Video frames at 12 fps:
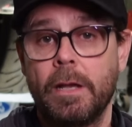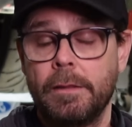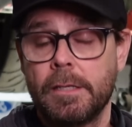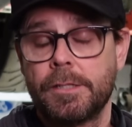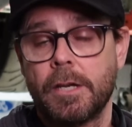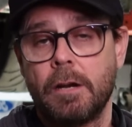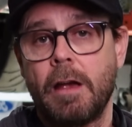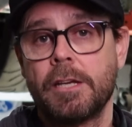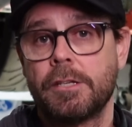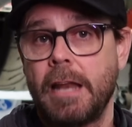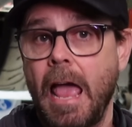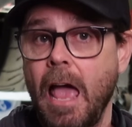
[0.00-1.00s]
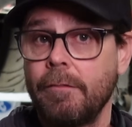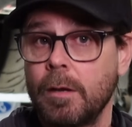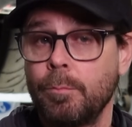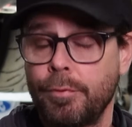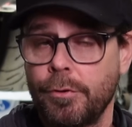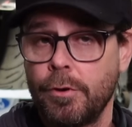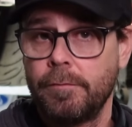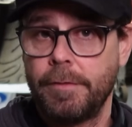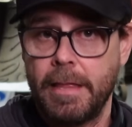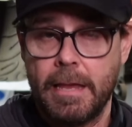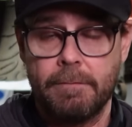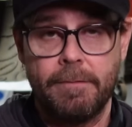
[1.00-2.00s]
in this generation have
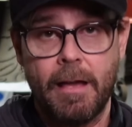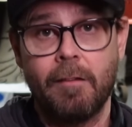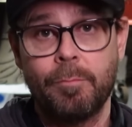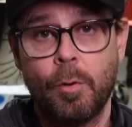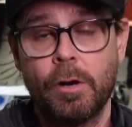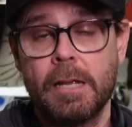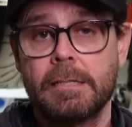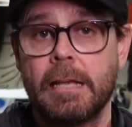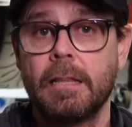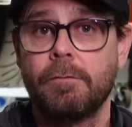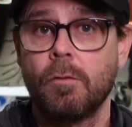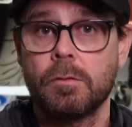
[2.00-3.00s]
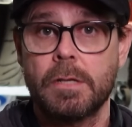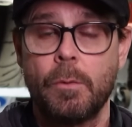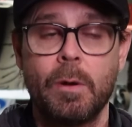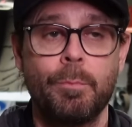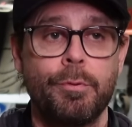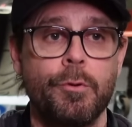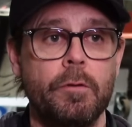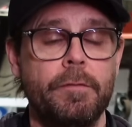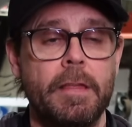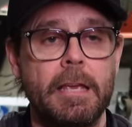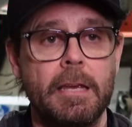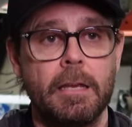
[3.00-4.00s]
improved the valve bodies, and they've also
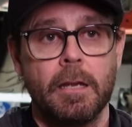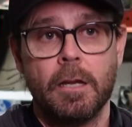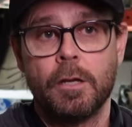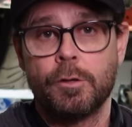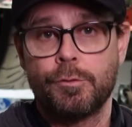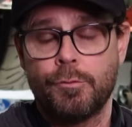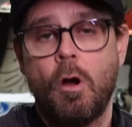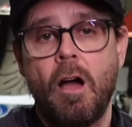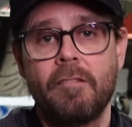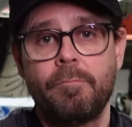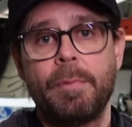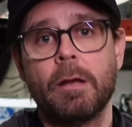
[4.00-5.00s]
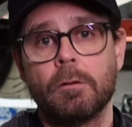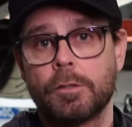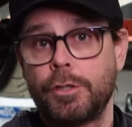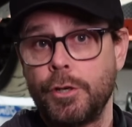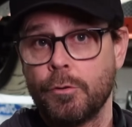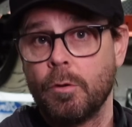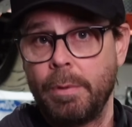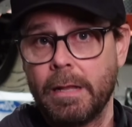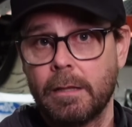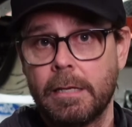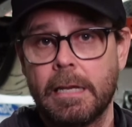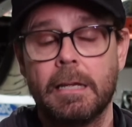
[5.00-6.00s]
improved the drive belt
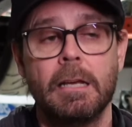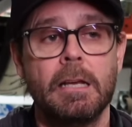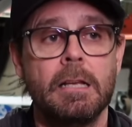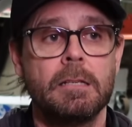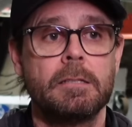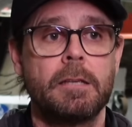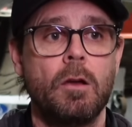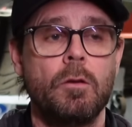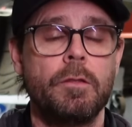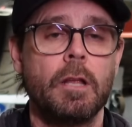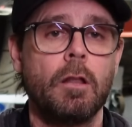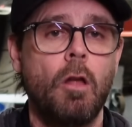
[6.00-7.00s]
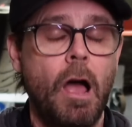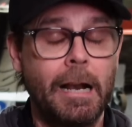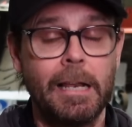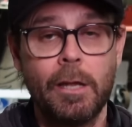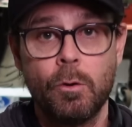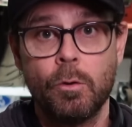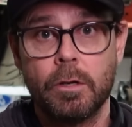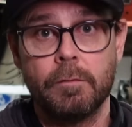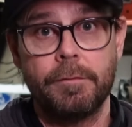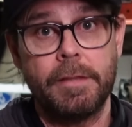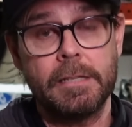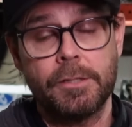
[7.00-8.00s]
durability. So the likelihood
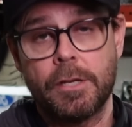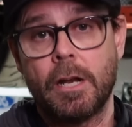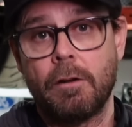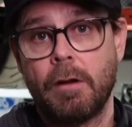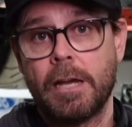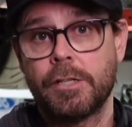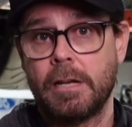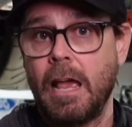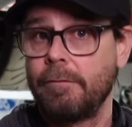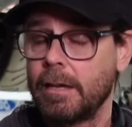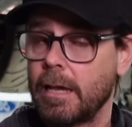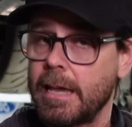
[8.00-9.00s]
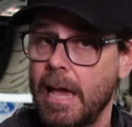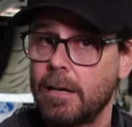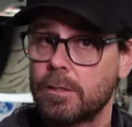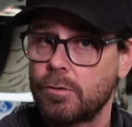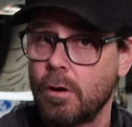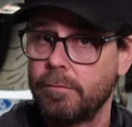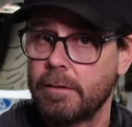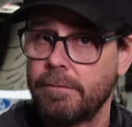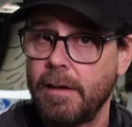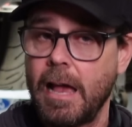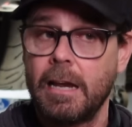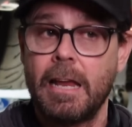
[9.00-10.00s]
of this generation having a catastrophic
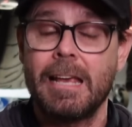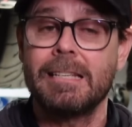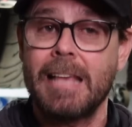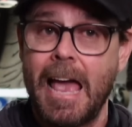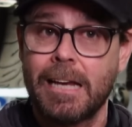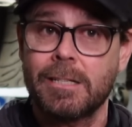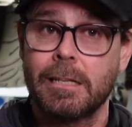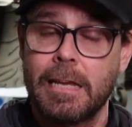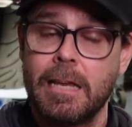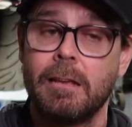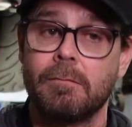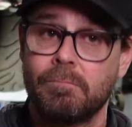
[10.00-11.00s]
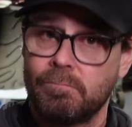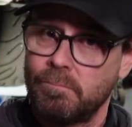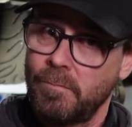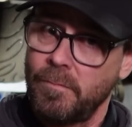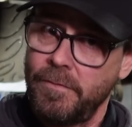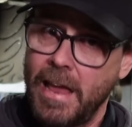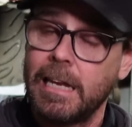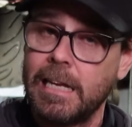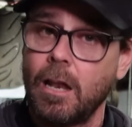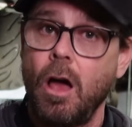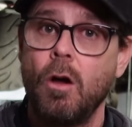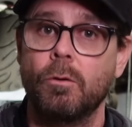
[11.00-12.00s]
failure is actually fairly
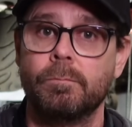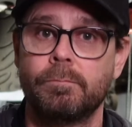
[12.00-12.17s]
low.